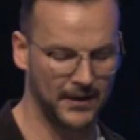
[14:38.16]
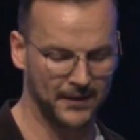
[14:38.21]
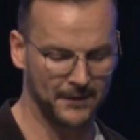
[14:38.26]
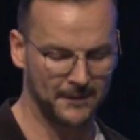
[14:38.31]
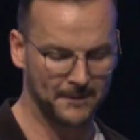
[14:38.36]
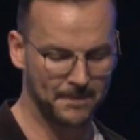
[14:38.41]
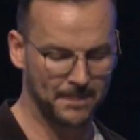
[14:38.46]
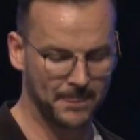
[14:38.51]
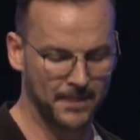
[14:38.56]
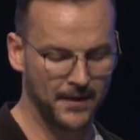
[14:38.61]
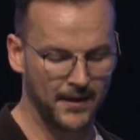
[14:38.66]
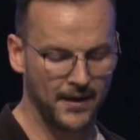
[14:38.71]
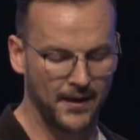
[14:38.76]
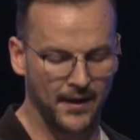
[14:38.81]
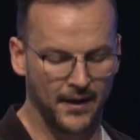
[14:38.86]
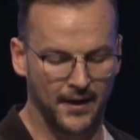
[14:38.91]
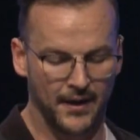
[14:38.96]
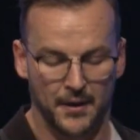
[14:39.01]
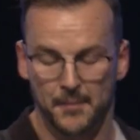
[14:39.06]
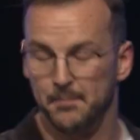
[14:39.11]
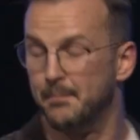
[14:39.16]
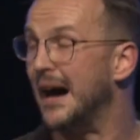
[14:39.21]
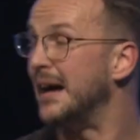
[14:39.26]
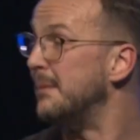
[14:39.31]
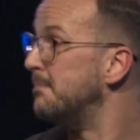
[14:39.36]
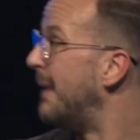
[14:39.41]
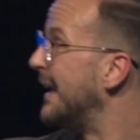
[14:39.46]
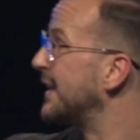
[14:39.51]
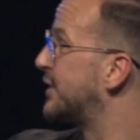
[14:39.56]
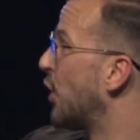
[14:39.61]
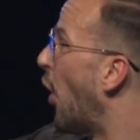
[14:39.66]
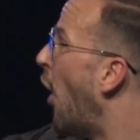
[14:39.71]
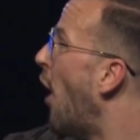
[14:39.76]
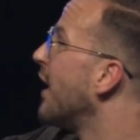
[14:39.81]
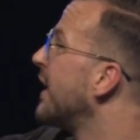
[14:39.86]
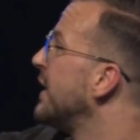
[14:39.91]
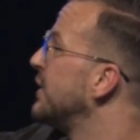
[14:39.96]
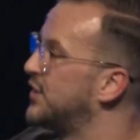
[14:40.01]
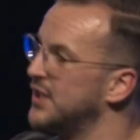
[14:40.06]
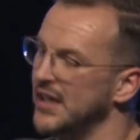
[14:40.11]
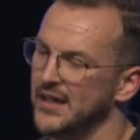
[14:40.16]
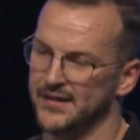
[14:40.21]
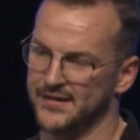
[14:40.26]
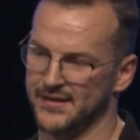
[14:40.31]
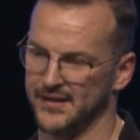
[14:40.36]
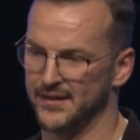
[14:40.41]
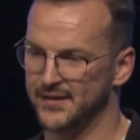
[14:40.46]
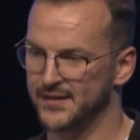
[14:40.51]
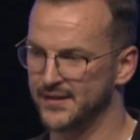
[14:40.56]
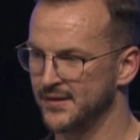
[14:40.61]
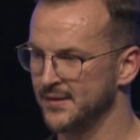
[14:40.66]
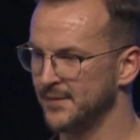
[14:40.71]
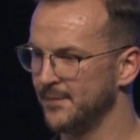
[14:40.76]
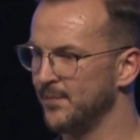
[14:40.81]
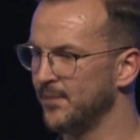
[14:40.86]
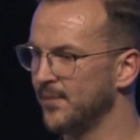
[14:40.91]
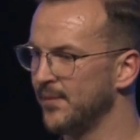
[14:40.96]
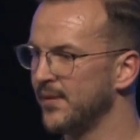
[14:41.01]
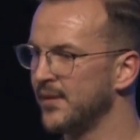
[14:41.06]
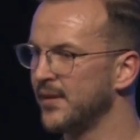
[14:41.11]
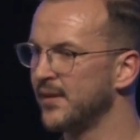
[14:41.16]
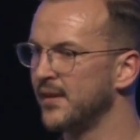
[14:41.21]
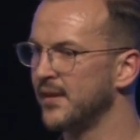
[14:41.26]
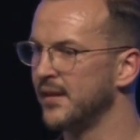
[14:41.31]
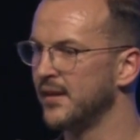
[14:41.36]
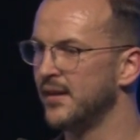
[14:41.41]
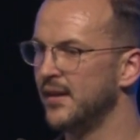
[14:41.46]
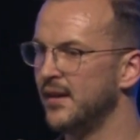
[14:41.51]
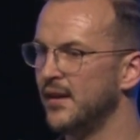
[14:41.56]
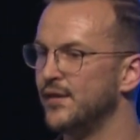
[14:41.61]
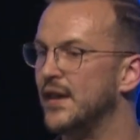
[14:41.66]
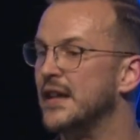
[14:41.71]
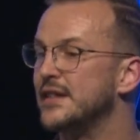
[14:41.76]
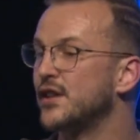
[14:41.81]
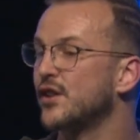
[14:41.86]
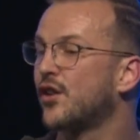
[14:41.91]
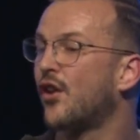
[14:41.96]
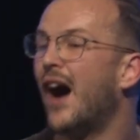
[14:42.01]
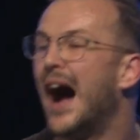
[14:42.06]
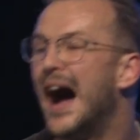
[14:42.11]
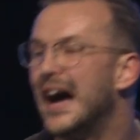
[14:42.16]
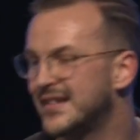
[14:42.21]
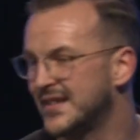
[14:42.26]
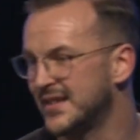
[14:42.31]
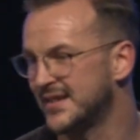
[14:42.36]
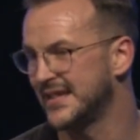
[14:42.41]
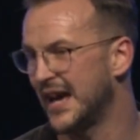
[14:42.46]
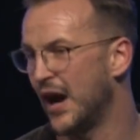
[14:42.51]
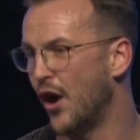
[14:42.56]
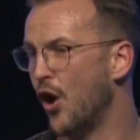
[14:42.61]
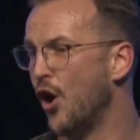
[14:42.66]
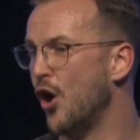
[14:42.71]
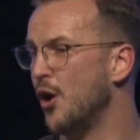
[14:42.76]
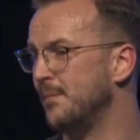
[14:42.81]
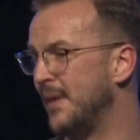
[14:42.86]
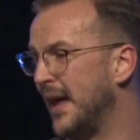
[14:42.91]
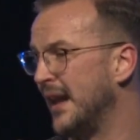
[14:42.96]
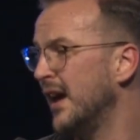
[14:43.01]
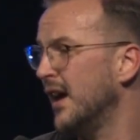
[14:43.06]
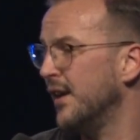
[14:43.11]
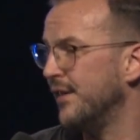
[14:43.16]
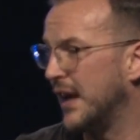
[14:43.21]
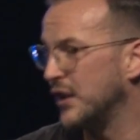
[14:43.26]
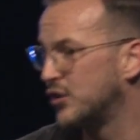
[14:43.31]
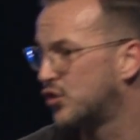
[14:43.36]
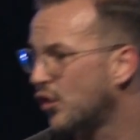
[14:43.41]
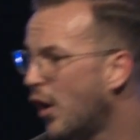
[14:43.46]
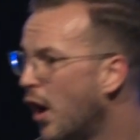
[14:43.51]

me. My daughter, Jesus. There's a crisis at home that